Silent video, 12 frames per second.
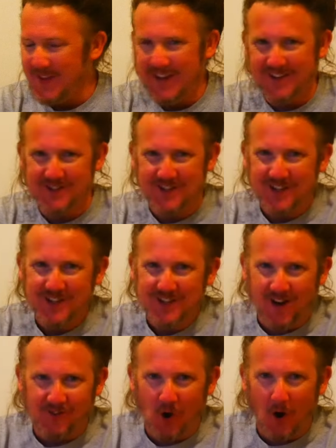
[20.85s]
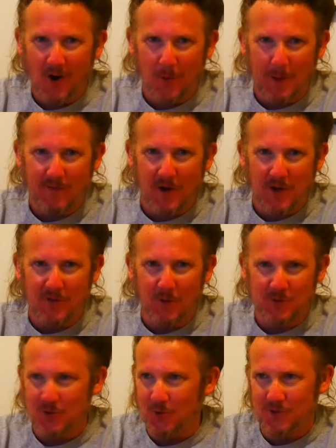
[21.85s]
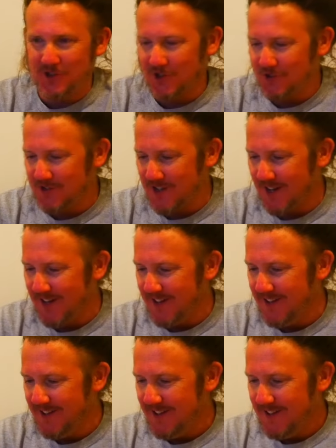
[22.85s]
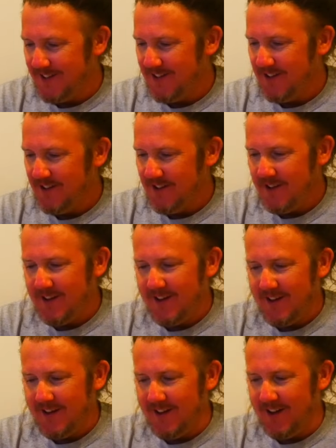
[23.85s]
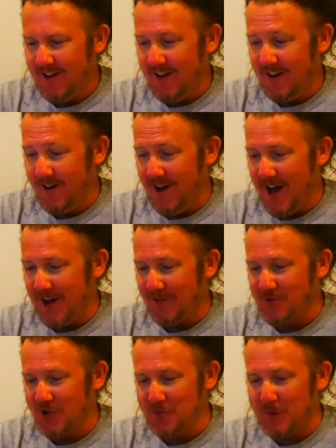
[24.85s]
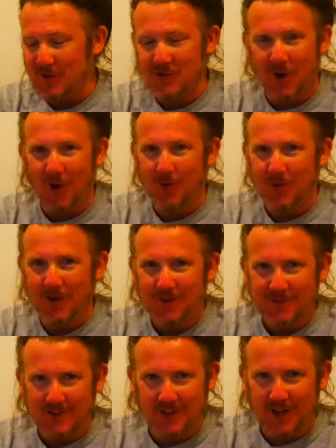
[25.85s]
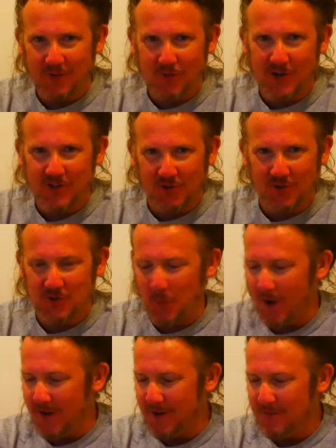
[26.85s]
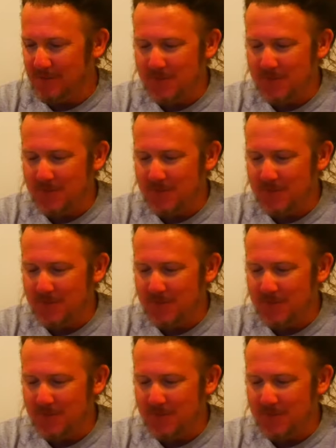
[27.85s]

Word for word: yes, I've got a little bit of Only Fools and Horses on the telly. Disguises and secrets. And I've just been told the delivery's on its way.